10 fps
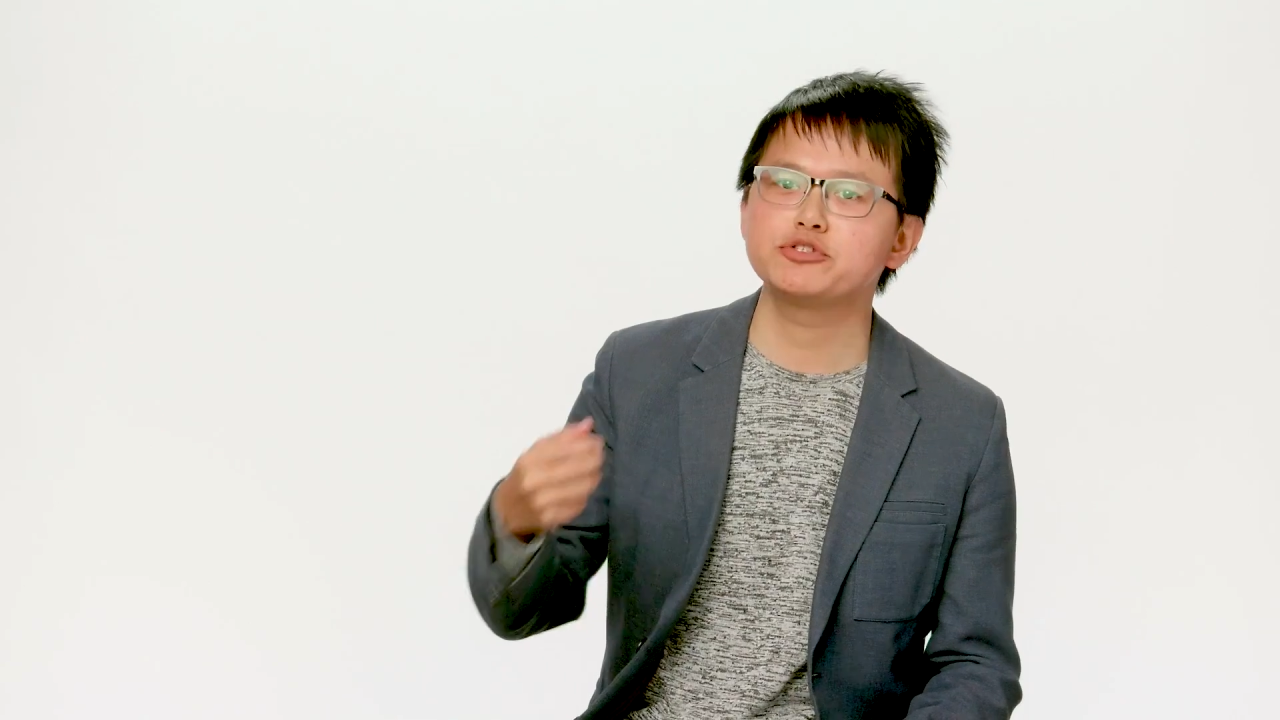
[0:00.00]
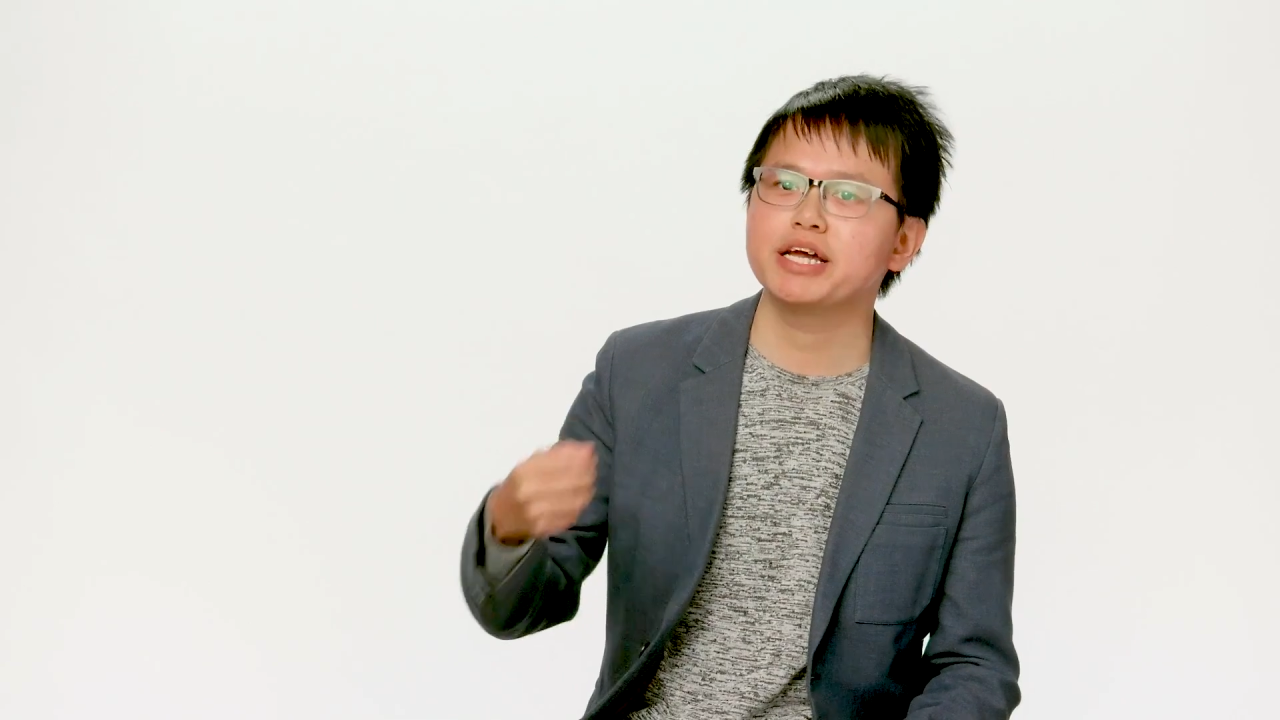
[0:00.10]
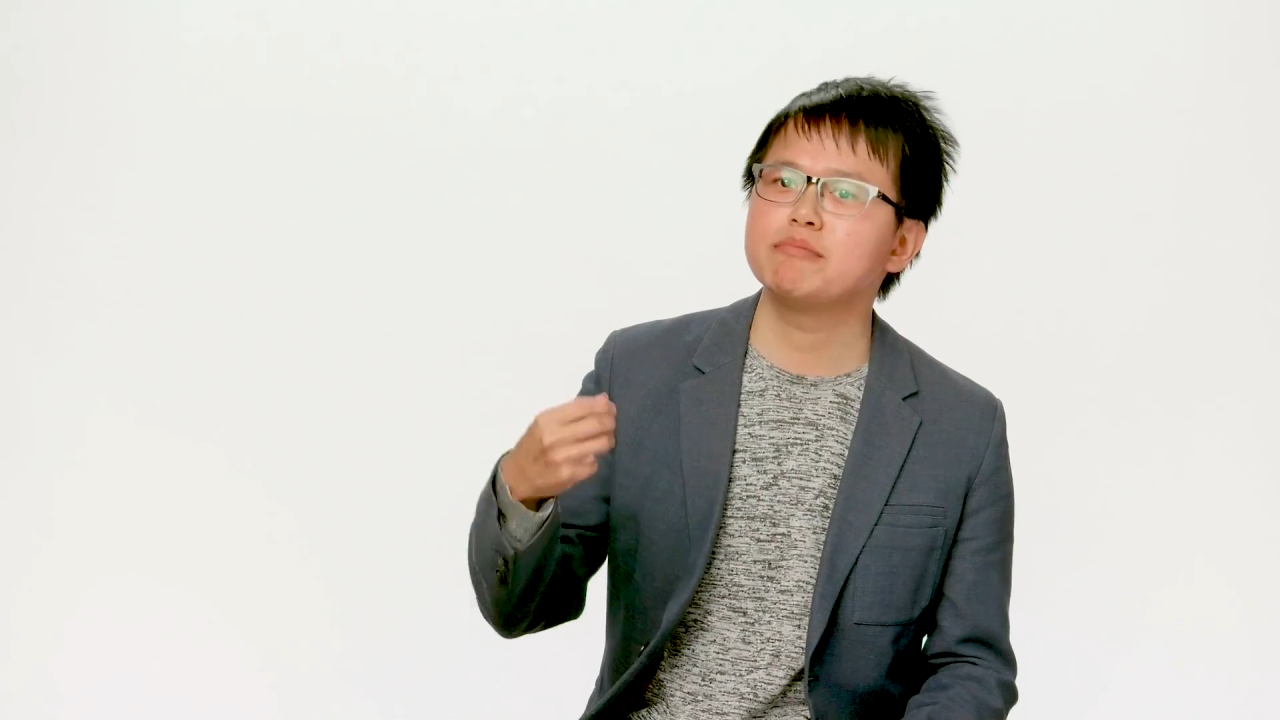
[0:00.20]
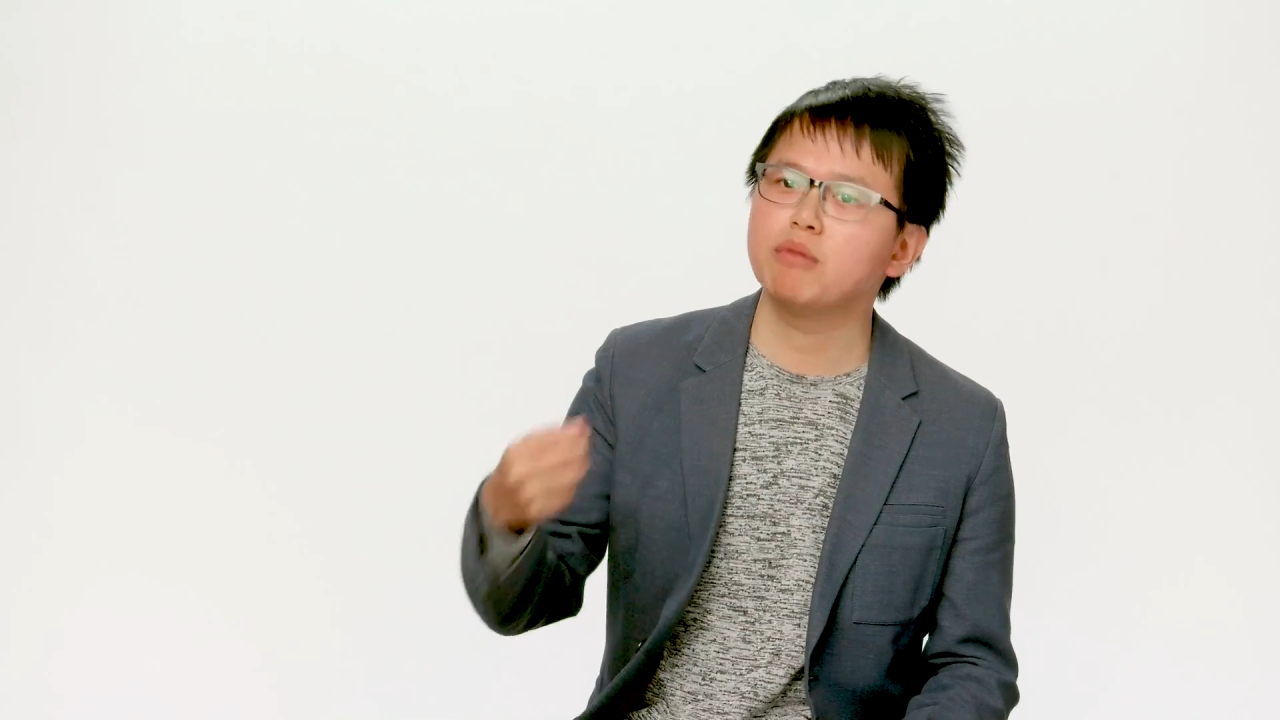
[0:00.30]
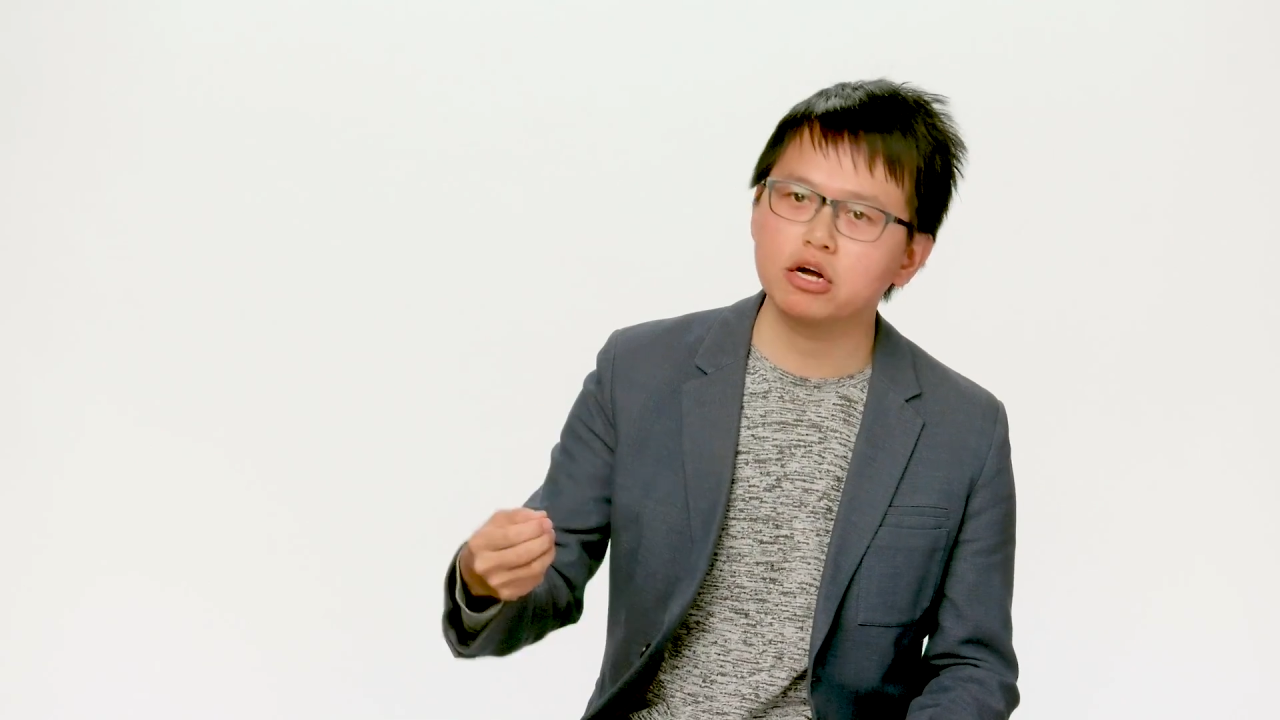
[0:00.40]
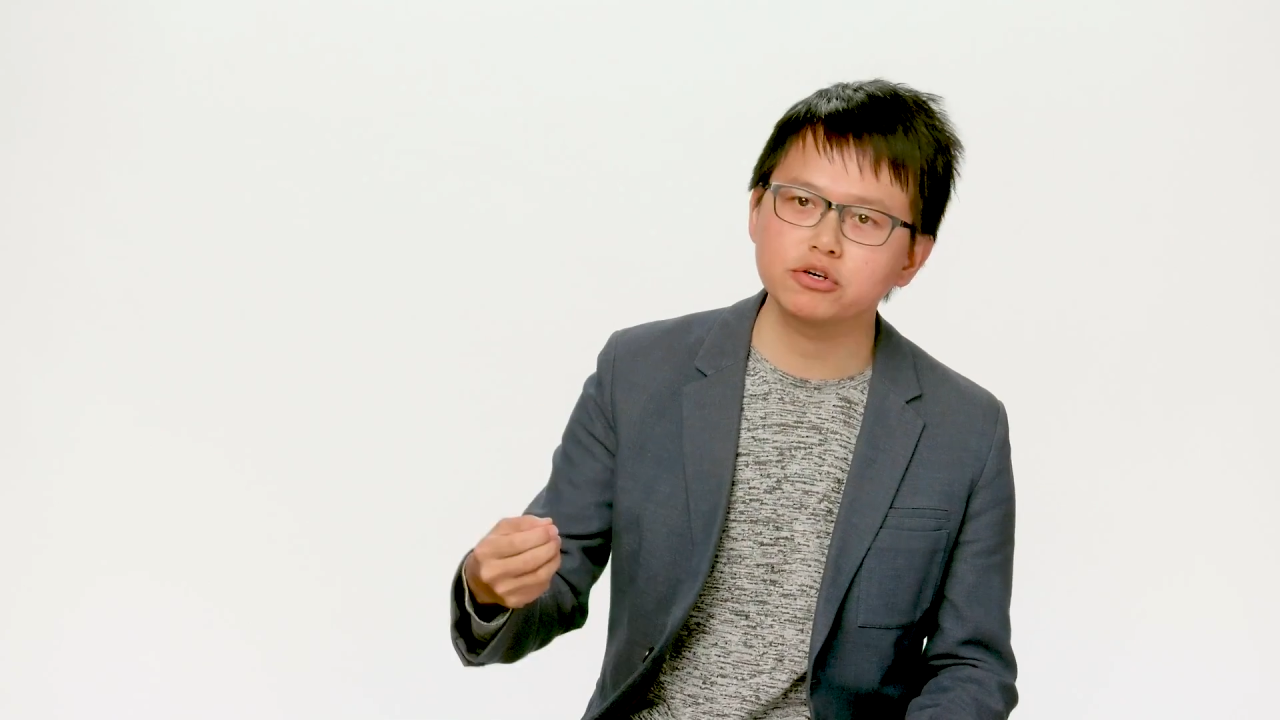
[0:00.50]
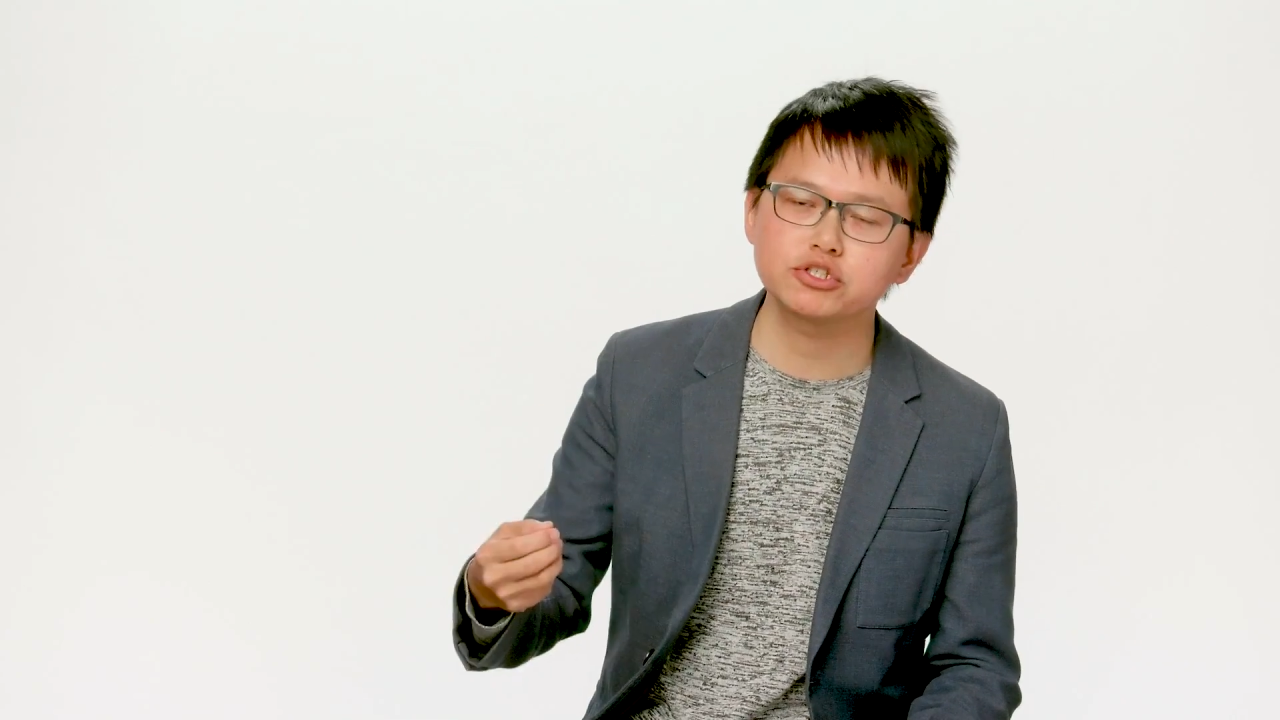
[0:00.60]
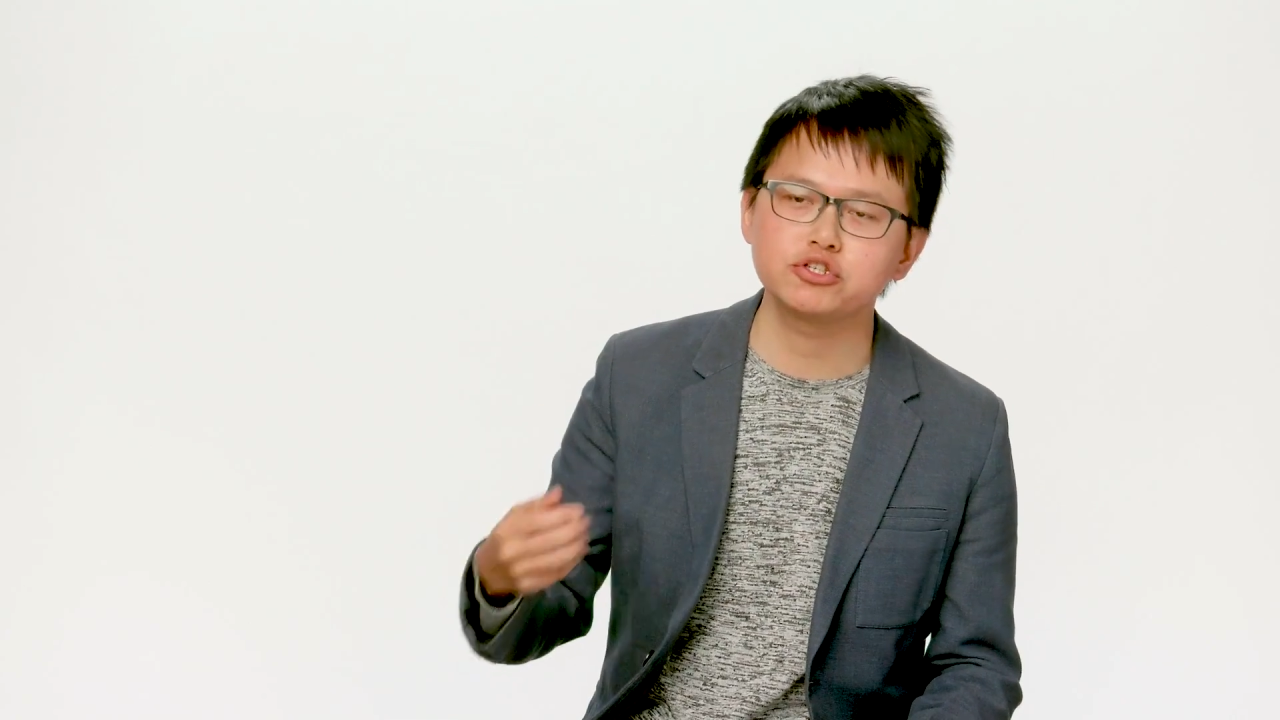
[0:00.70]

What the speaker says: trained models